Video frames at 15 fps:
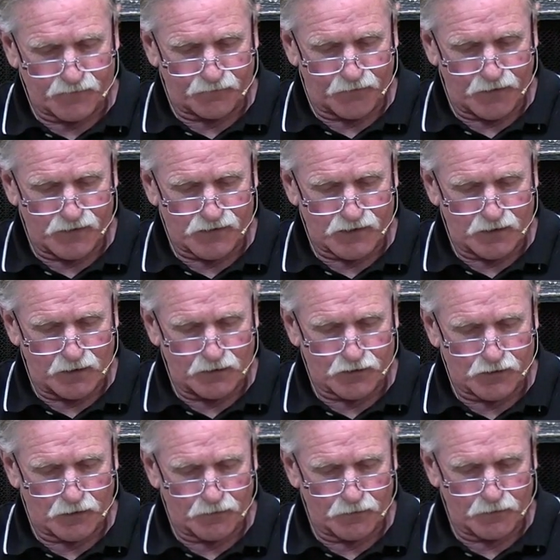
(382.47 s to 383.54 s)
facing each
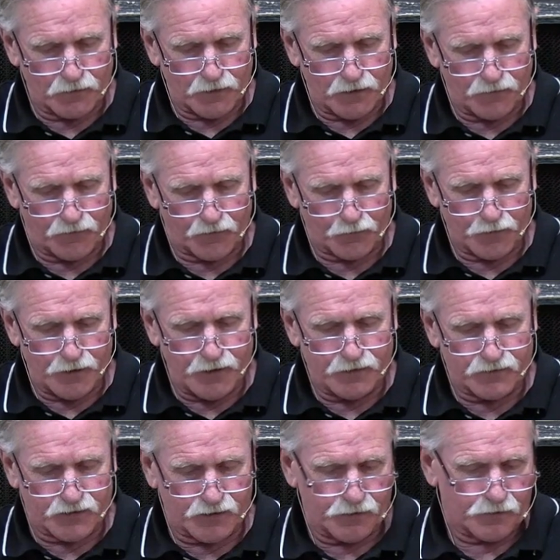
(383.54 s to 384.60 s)
other in three
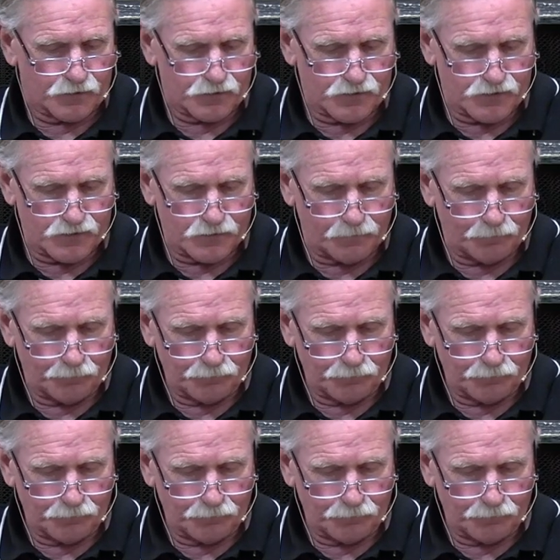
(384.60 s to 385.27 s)
tiers.